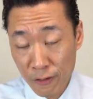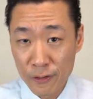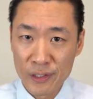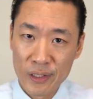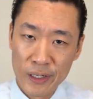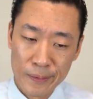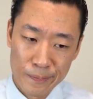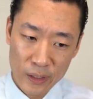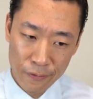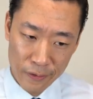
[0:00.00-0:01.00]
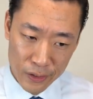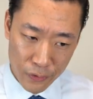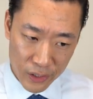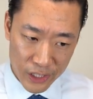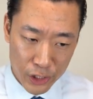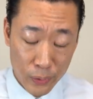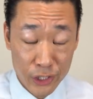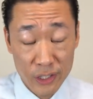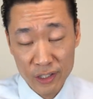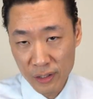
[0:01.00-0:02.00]
or if it's for a
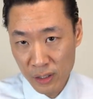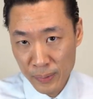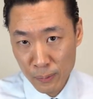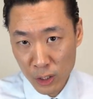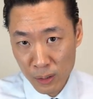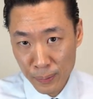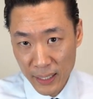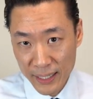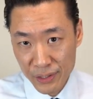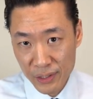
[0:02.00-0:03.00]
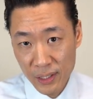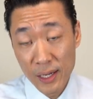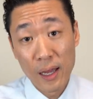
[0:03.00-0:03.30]
situation that's a little bit more complex,